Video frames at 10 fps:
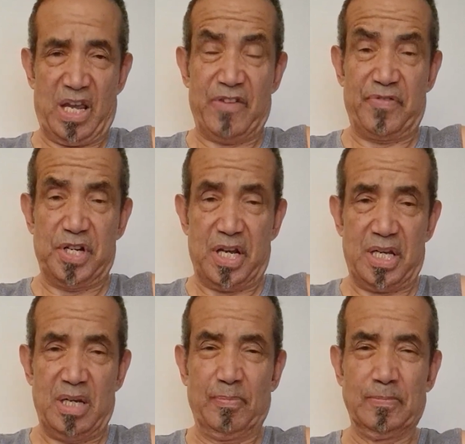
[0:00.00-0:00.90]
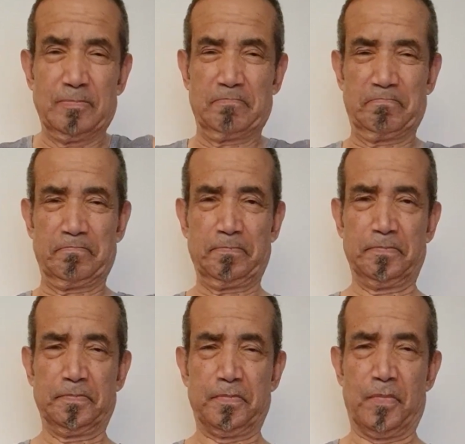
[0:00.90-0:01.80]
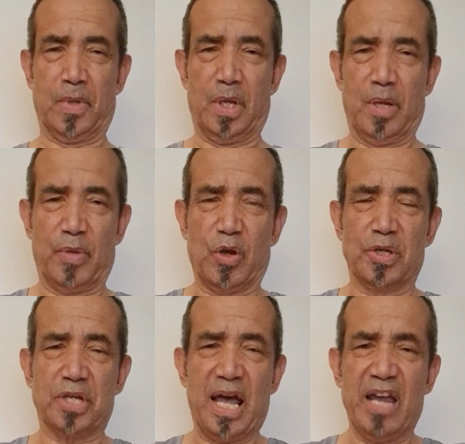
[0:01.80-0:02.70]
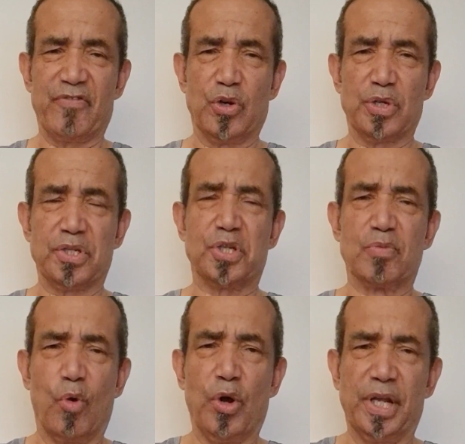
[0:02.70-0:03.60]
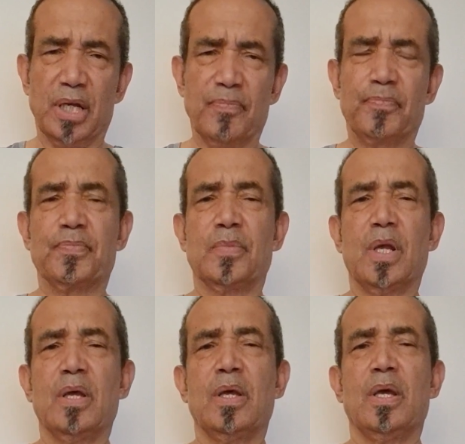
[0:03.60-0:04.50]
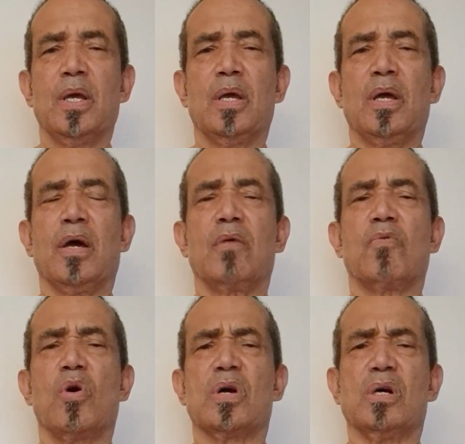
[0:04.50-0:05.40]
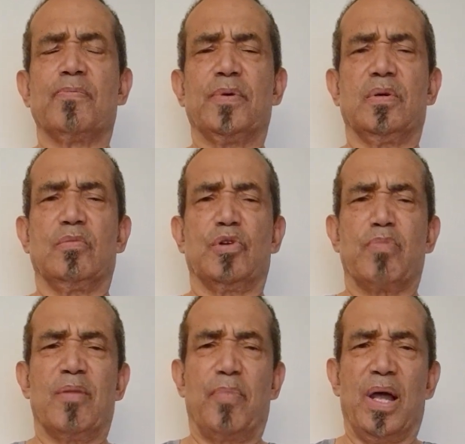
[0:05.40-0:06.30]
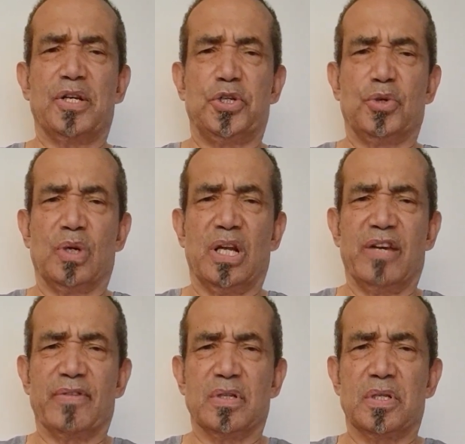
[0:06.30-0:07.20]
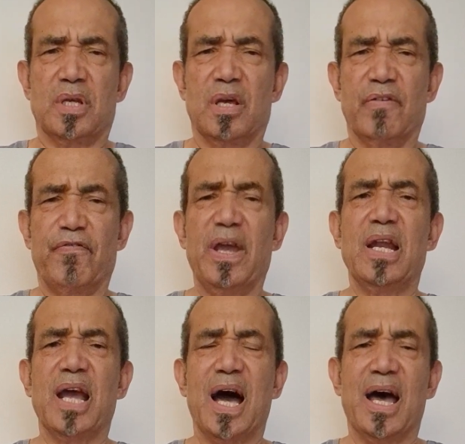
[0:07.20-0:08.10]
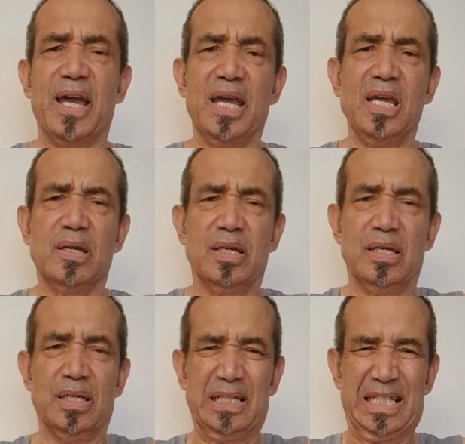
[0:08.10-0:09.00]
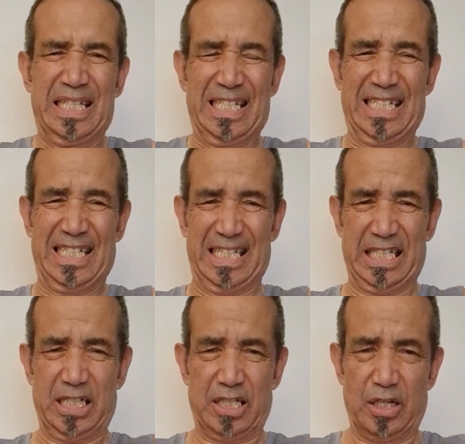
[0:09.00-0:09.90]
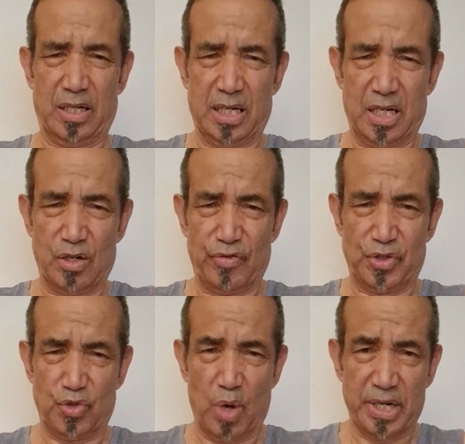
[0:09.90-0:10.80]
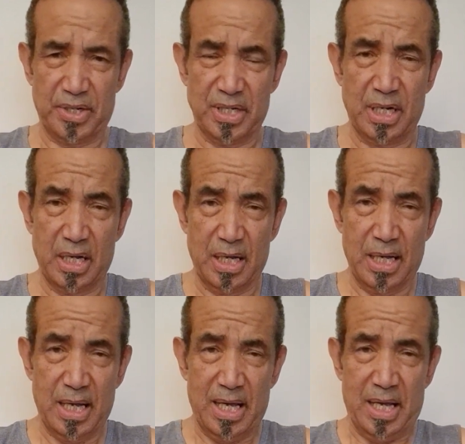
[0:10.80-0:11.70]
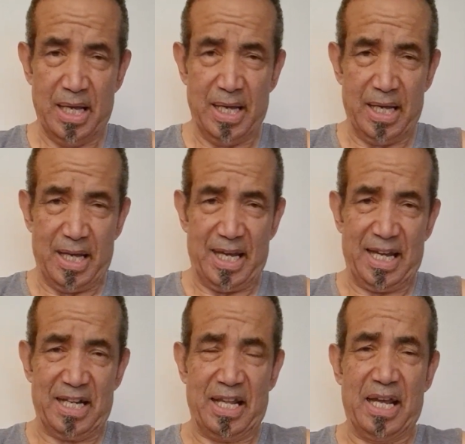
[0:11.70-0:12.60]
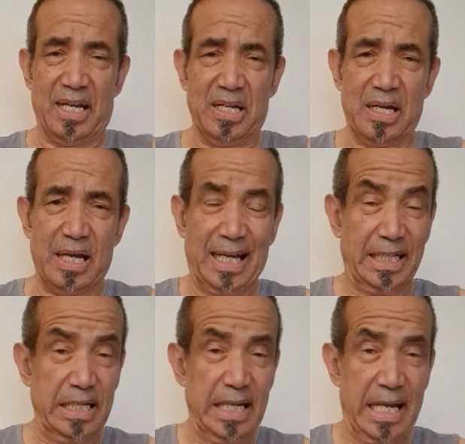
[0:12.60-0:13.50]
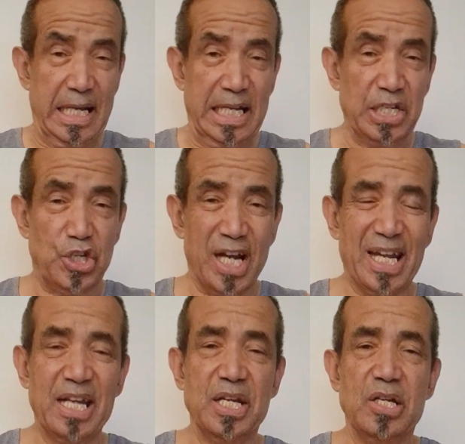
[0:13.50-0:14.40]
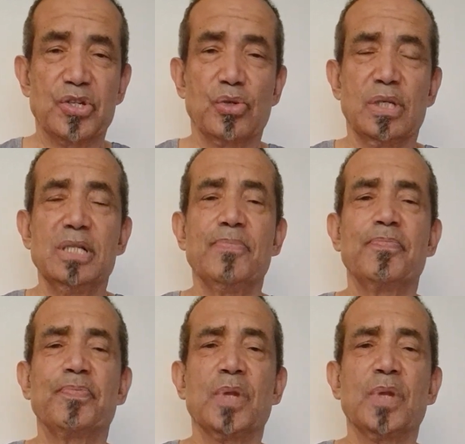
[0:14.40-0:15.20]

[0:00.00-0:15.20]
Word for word: every day because I've noticed this morning I woke up with my blood sugar levels fairly high, uh, over 200, and then I didn't inject any insulin,